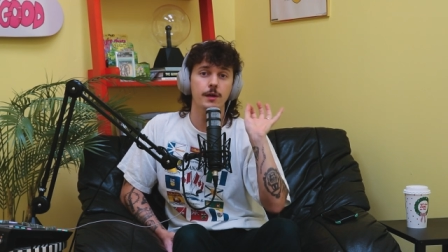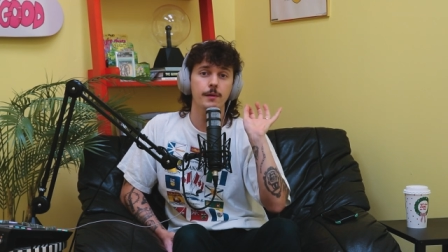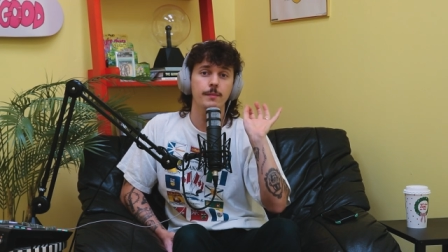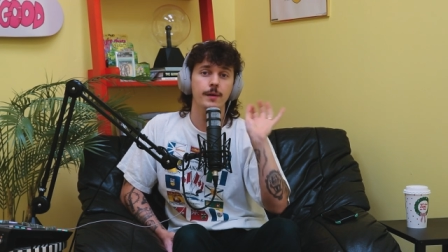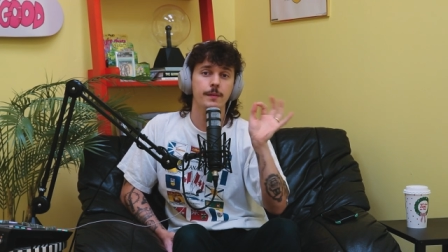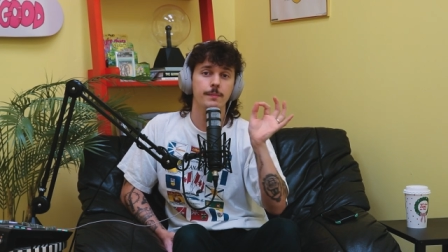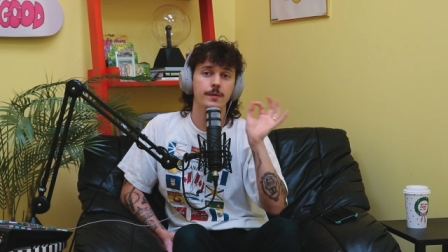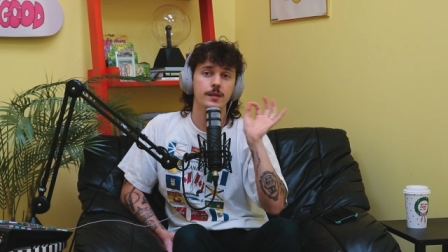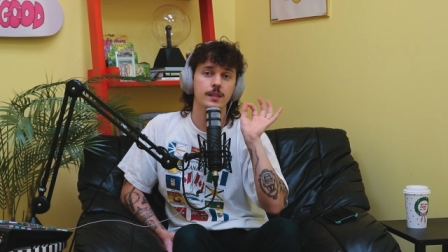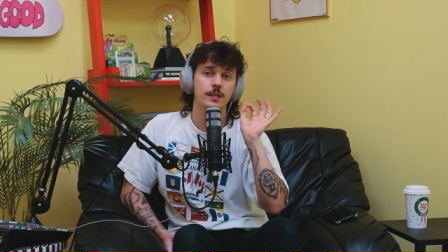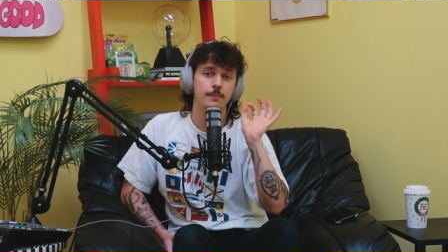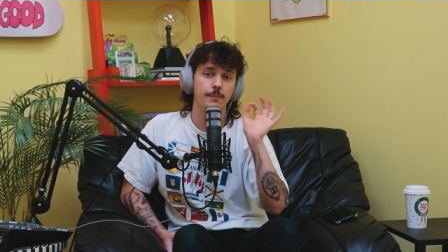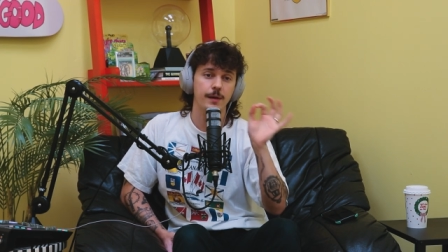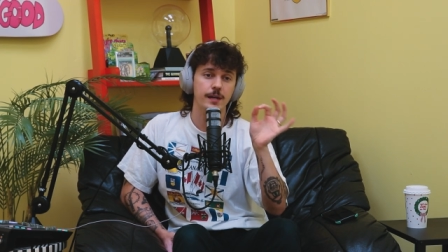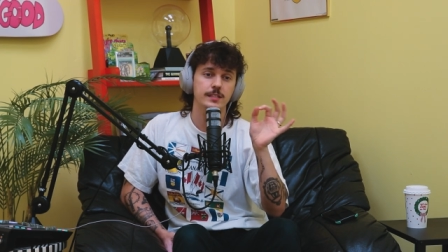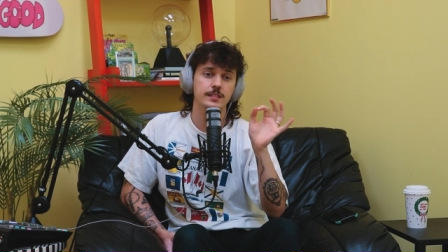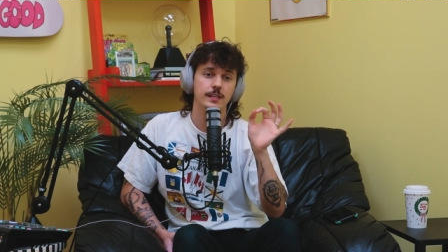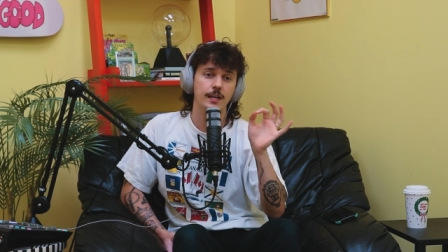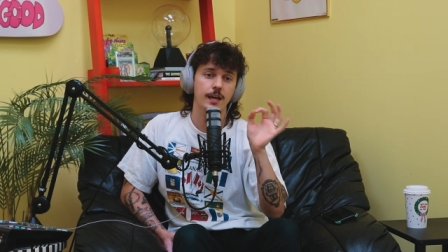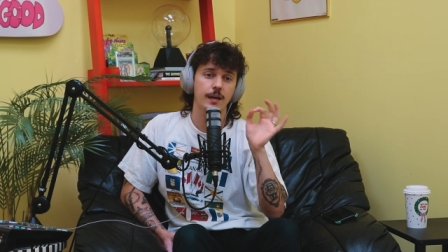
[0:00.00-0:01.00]
might be the
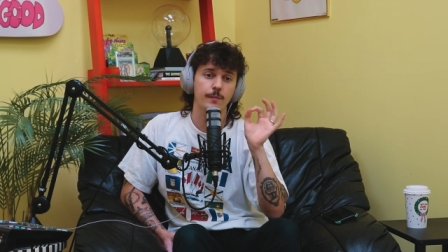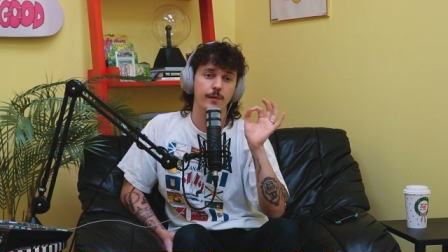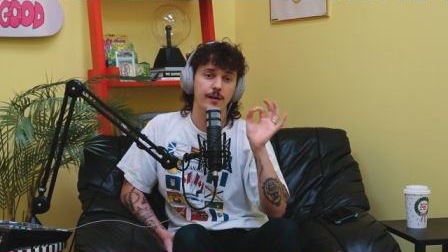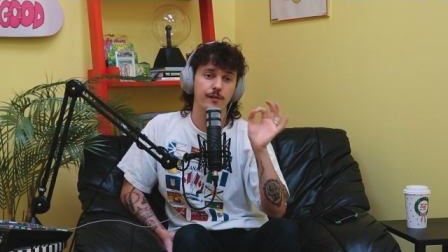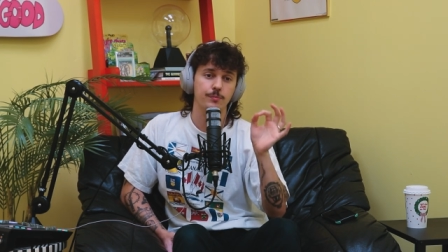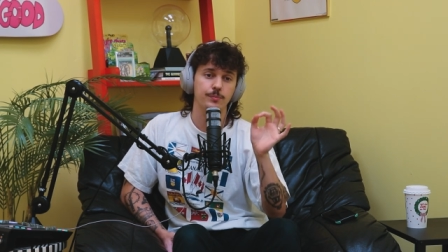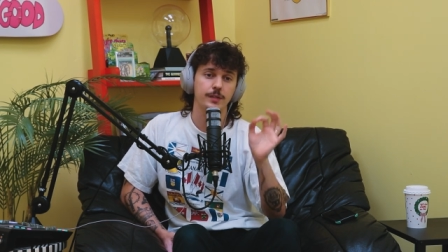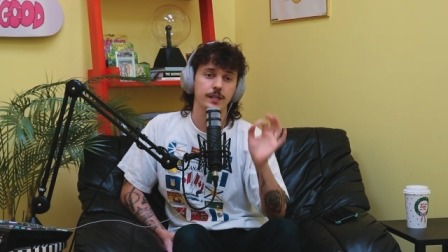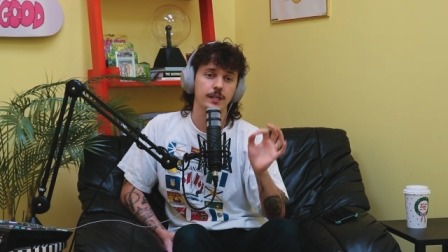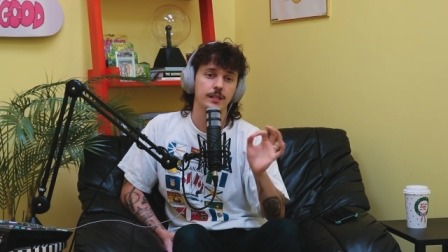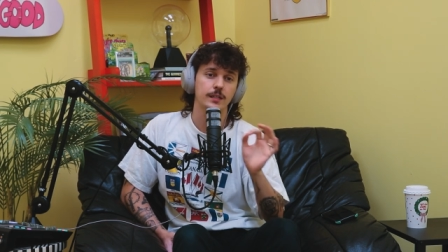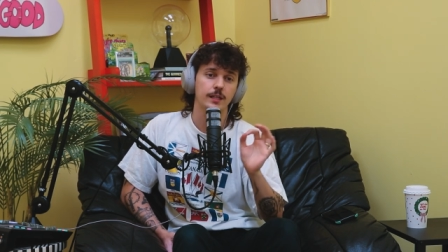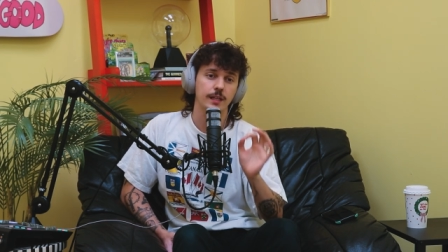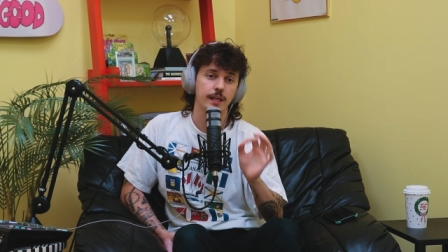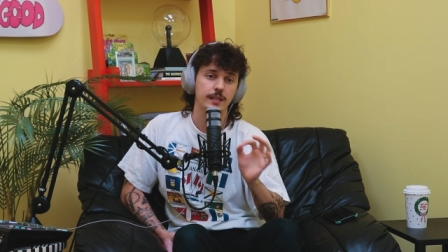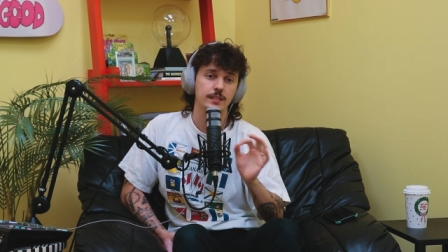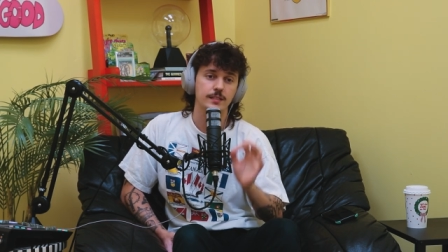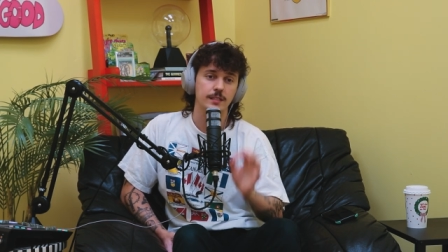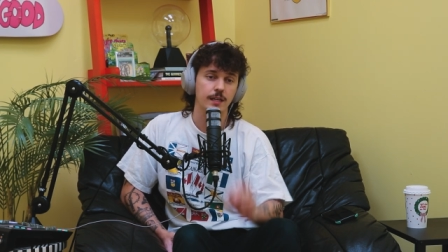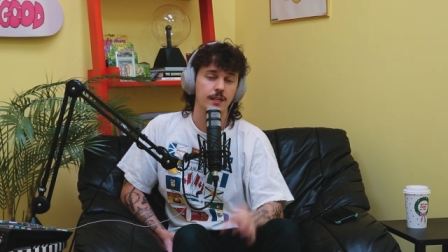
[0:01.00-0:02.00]
best game I've played in the
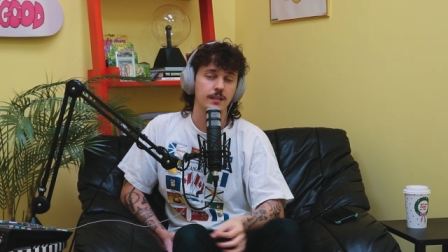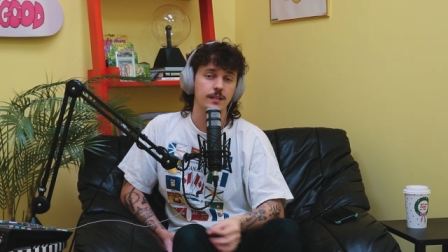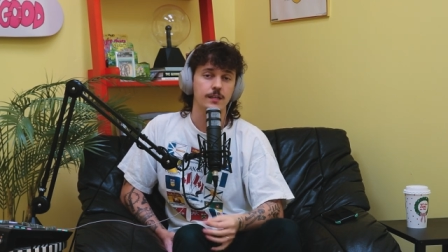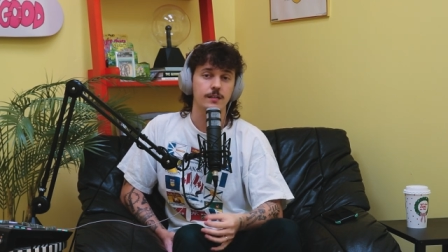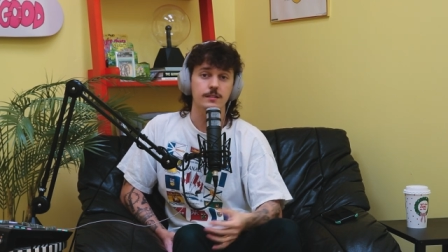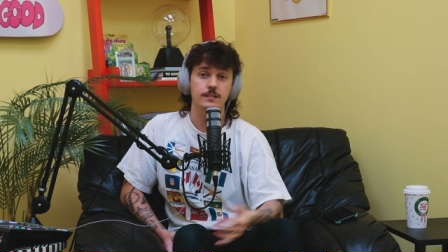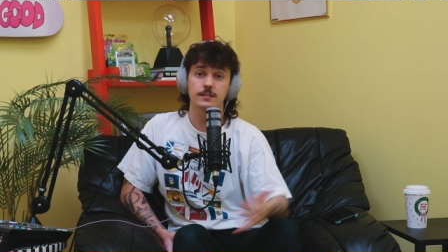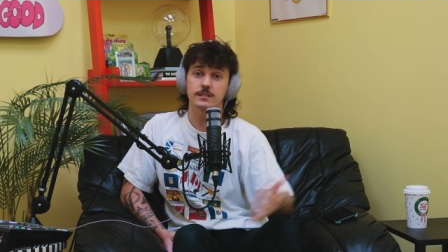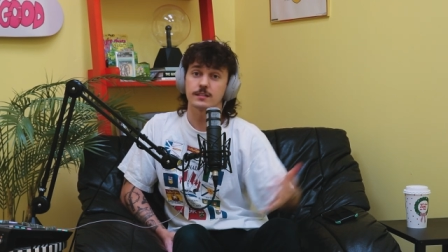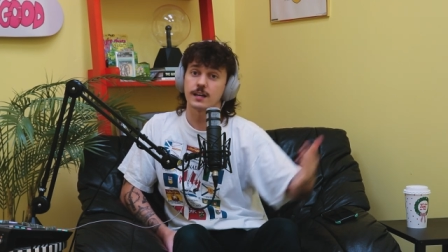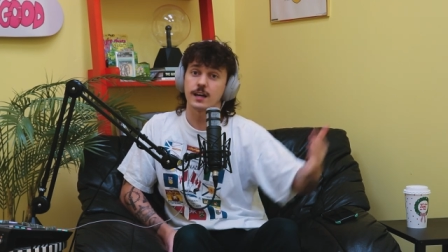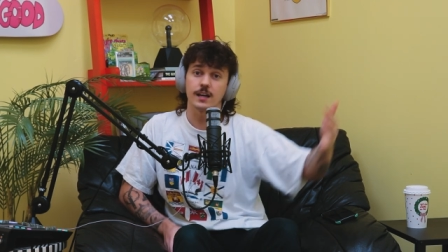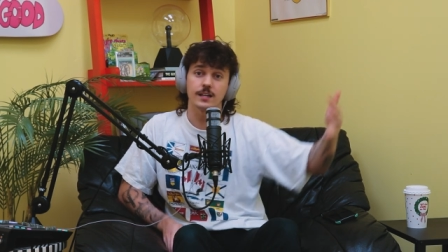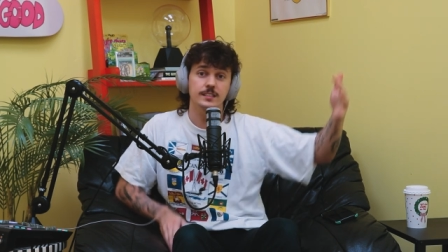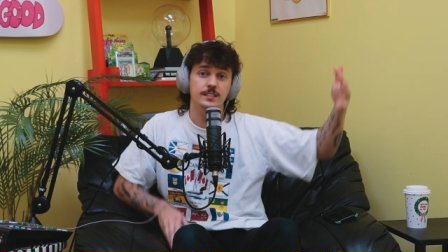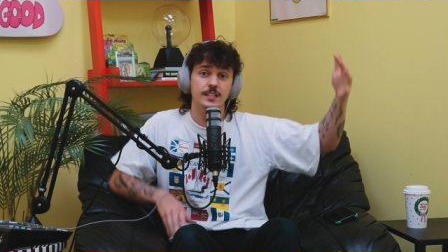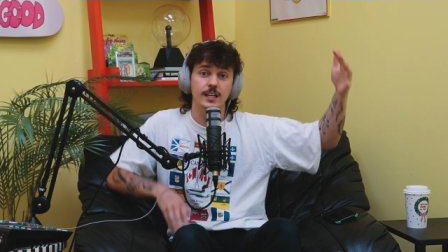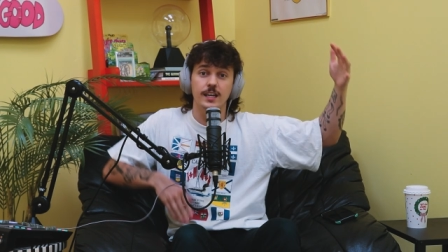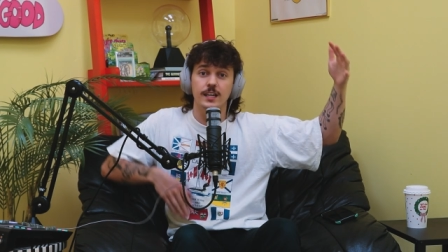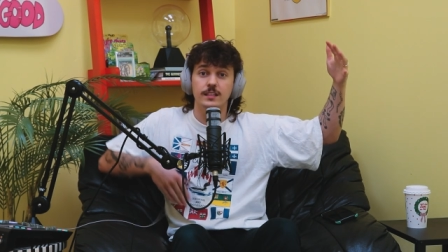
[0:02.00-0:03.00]
last 10 years. I'll
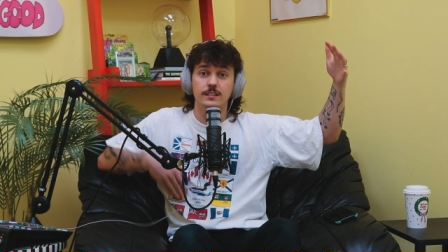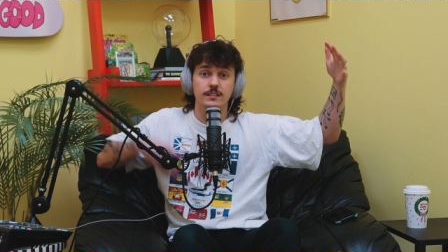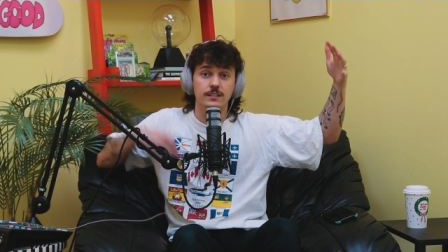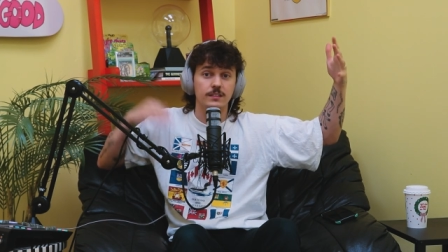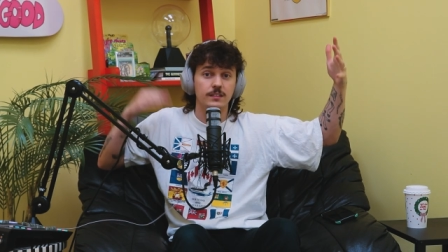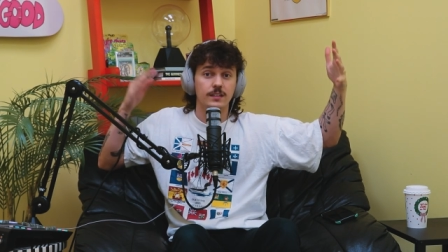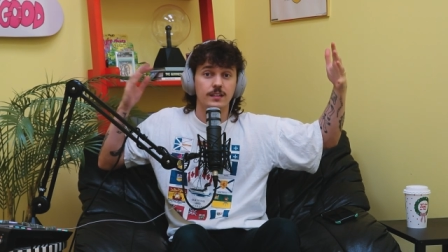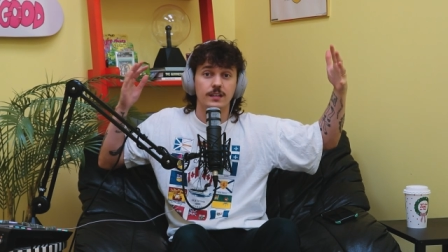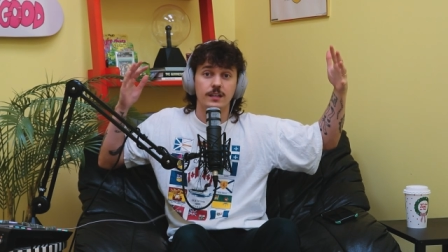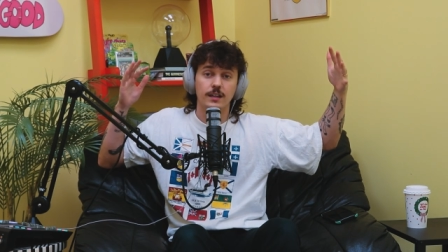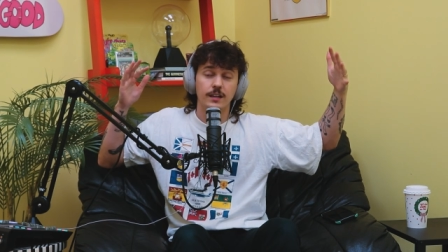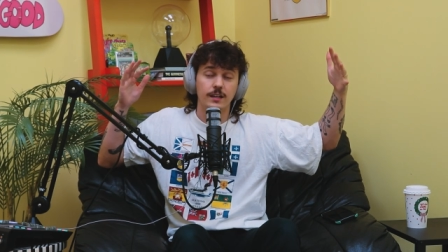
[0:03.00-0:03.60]
say it, dude.